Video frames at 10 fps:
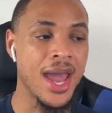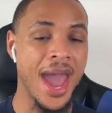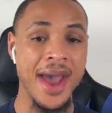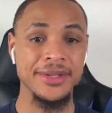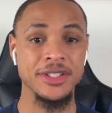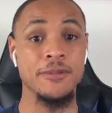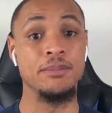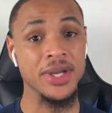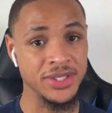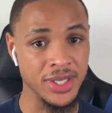as a
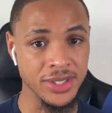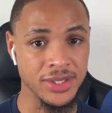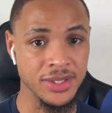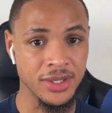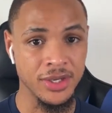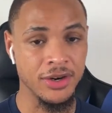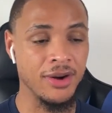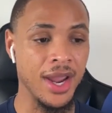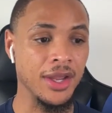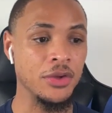business,
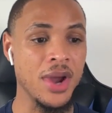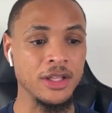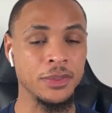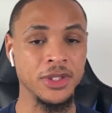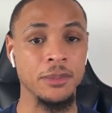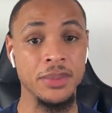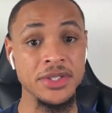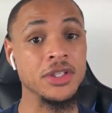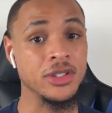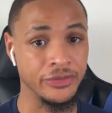right, you have to put the
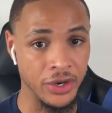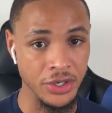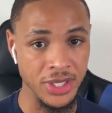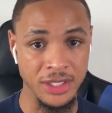business first.